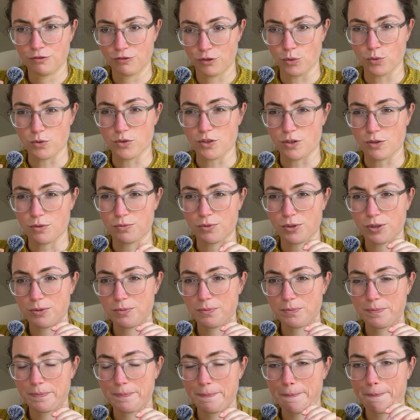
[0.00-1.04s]
folds over
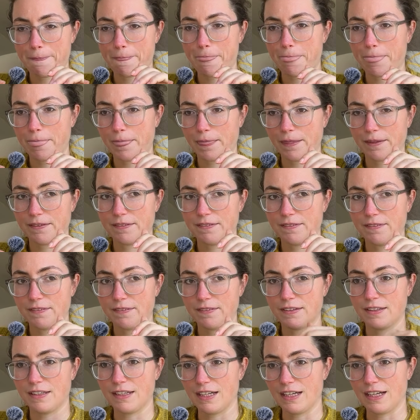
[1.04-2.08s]

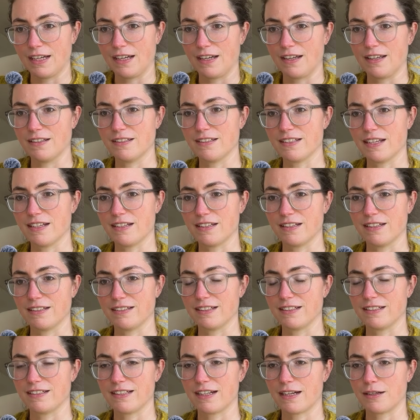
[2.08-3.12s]
and then
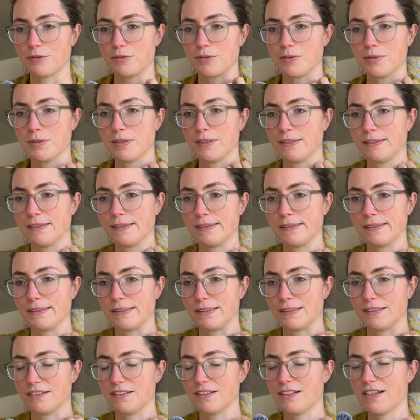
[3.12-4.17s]
knitted down.
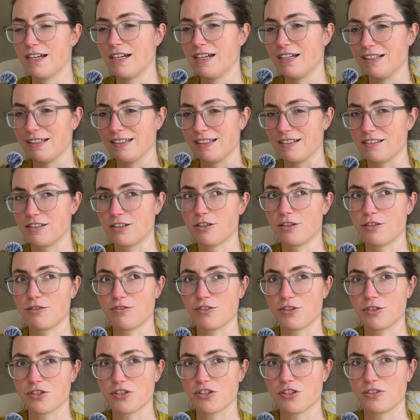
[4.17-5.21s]
There's another
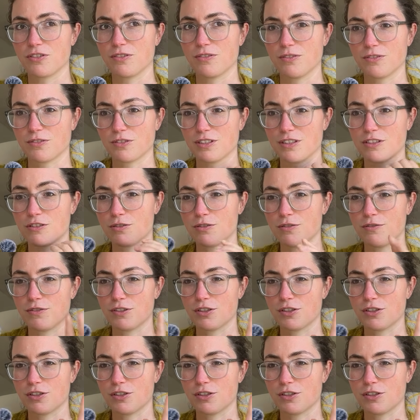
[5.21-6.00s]
version, so there's 2